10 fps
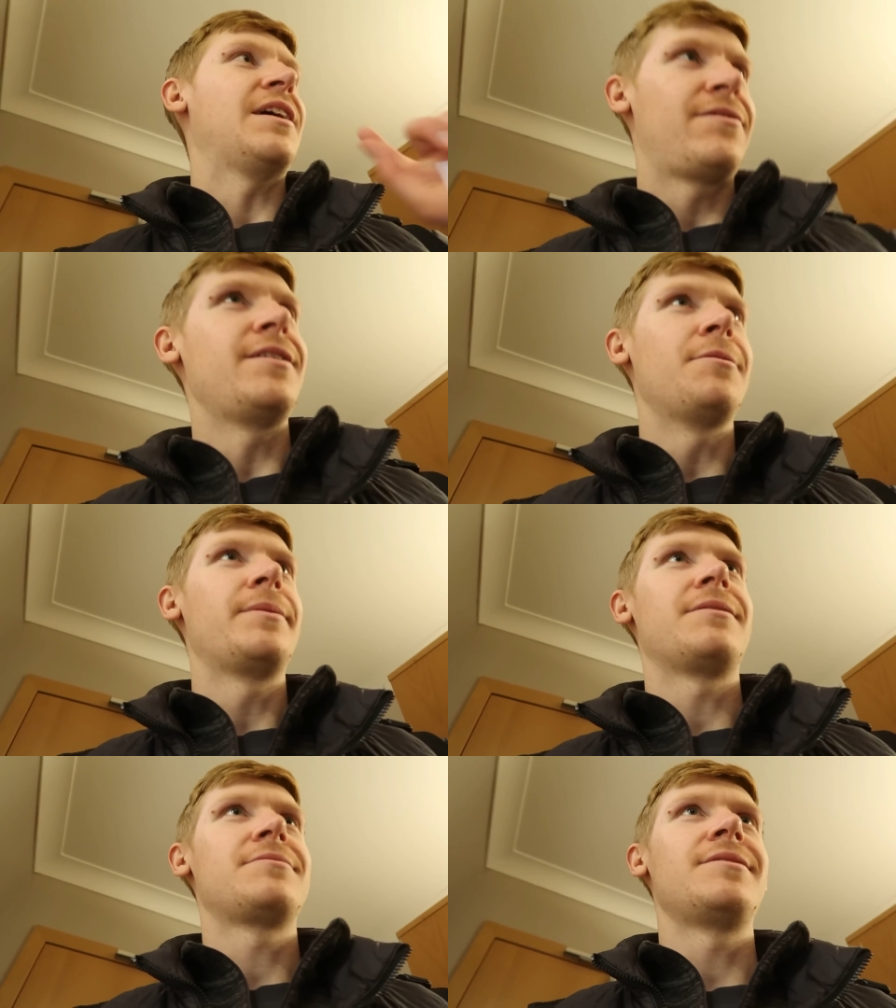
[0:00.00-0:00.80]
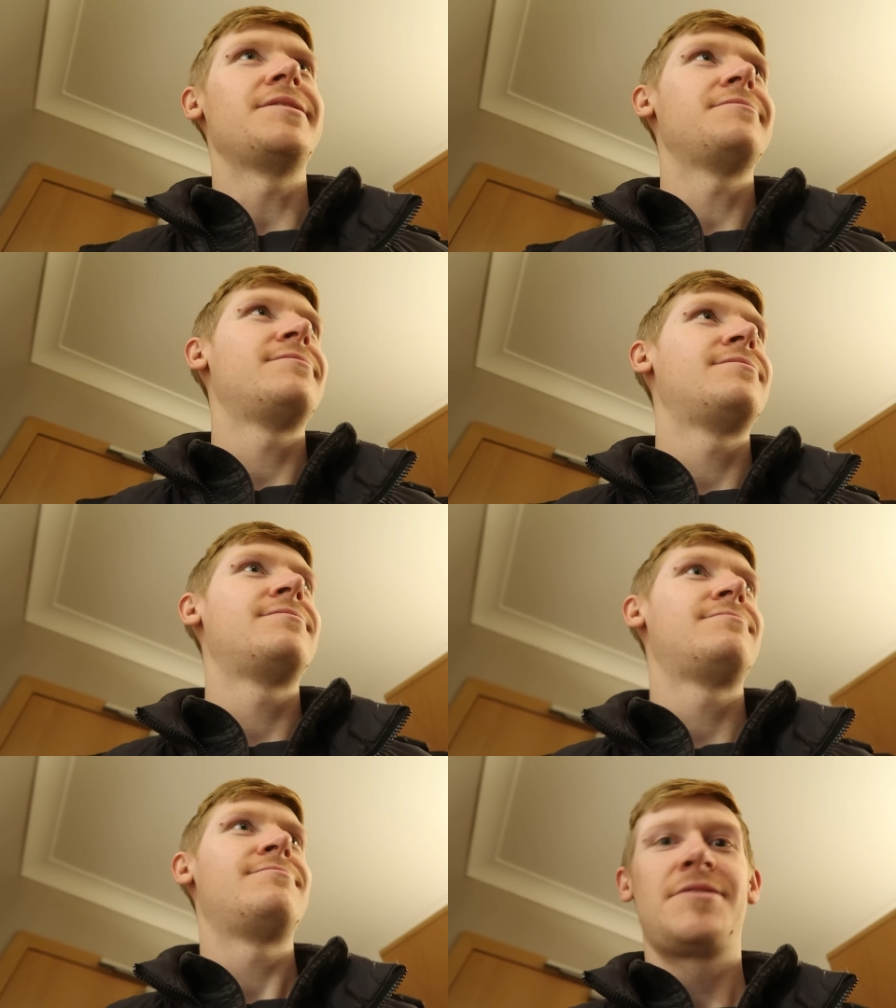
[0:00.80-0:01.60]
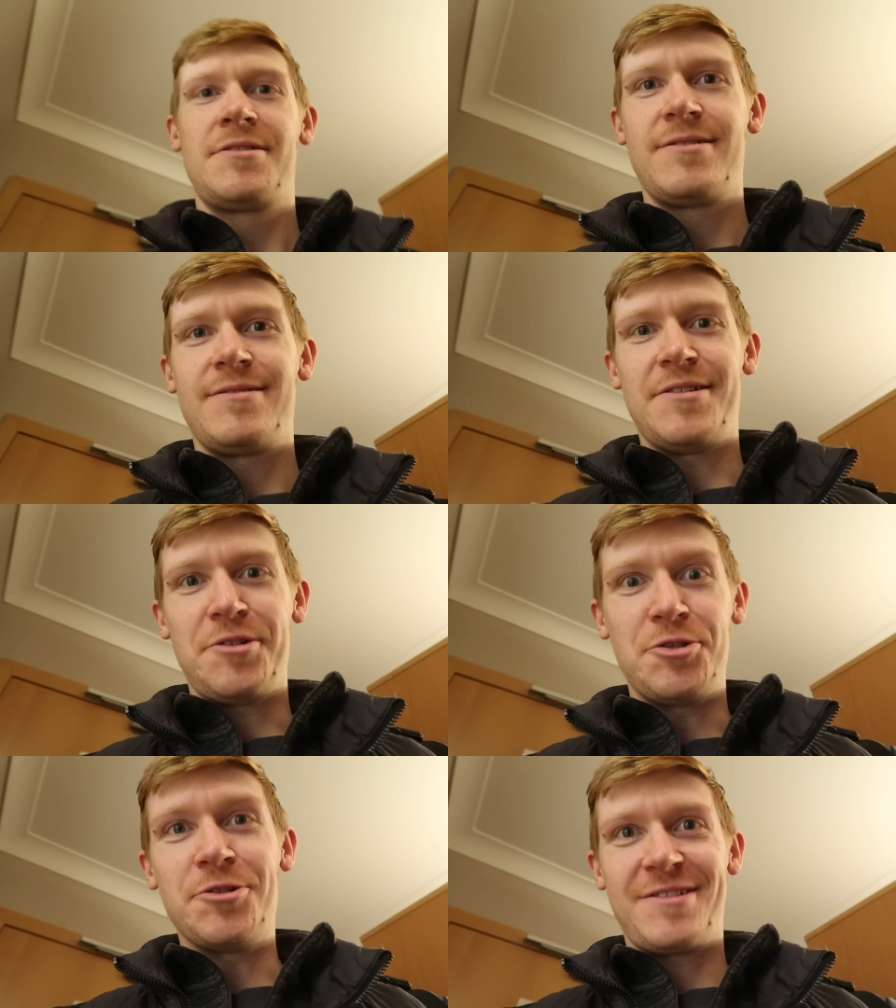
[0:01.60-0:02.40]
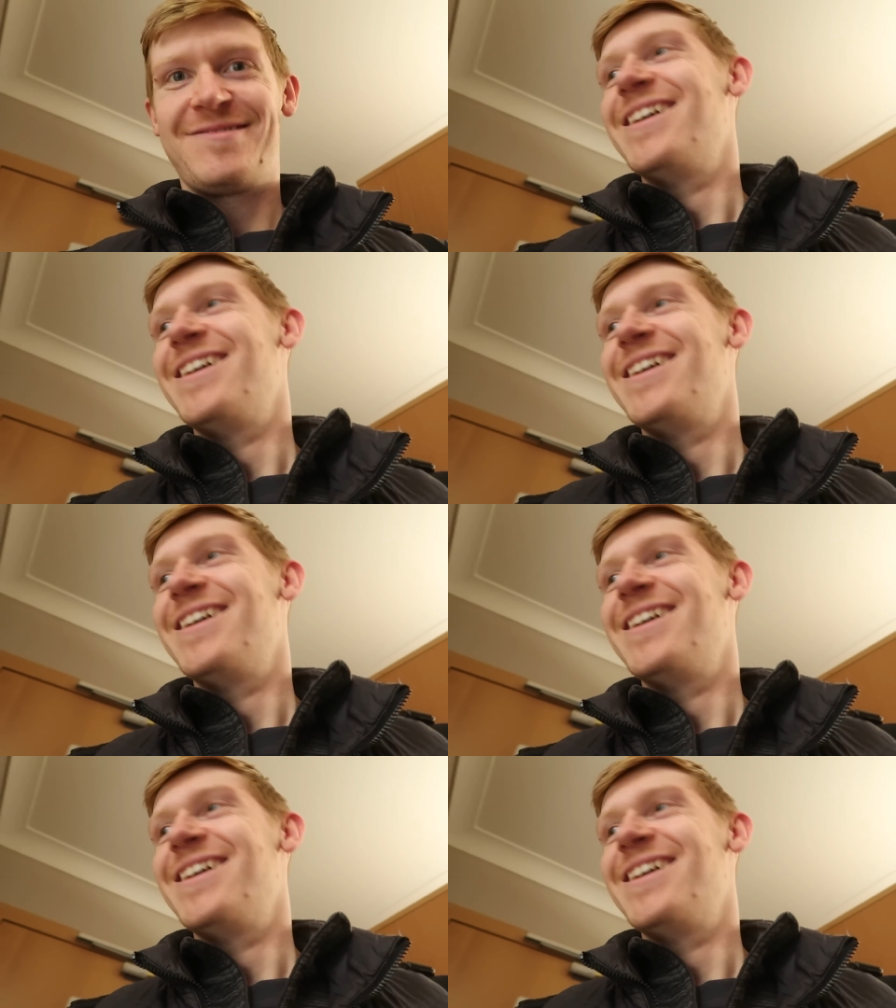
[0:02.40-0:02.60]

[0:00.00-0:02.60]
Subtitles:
Definitely nobody else here. Good.